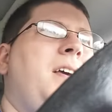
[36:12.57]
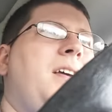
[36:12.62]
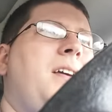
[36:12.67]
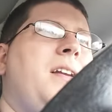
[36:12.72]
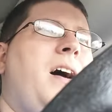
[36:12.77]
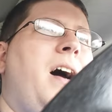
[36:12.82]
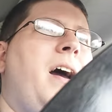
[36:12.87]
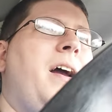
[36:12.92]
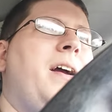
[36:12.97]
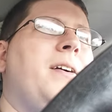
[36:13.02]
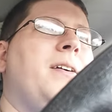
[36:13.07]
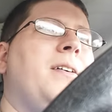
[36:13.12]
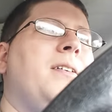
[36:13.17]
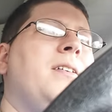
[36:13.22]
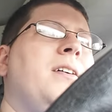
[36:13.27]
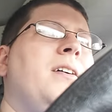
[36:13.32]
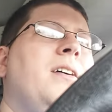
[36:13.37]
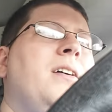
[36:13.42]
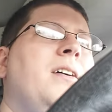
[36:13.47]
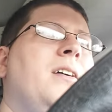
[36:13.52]
They can
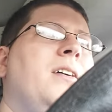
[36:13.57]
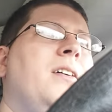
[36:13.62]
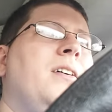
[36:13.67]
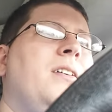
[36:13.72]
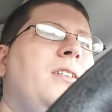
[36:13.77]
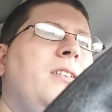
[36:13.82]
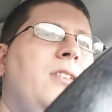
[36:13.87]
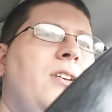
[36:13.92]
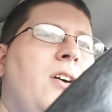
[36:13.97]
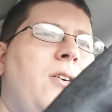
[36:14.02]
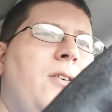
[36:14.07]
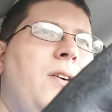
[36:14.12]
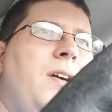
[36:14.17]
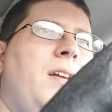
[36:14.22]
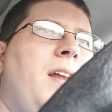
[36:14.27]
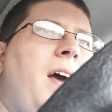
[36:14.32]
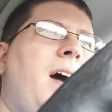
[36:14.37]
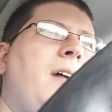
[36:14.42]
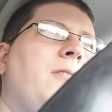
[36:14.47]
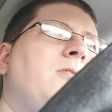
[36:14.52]
hire, you know,
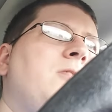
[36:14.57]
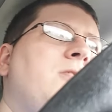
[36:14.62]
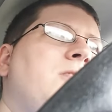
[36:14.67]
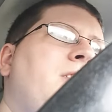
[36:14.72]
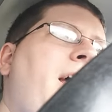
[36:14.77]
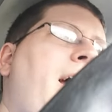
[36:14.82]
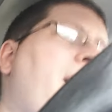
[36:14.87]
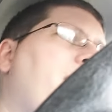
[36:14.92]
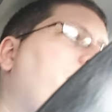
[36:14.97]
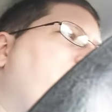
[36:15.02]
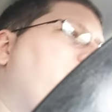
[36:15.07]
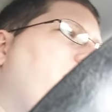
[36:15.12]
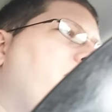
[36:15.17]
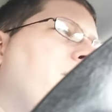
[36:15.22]
in-house staff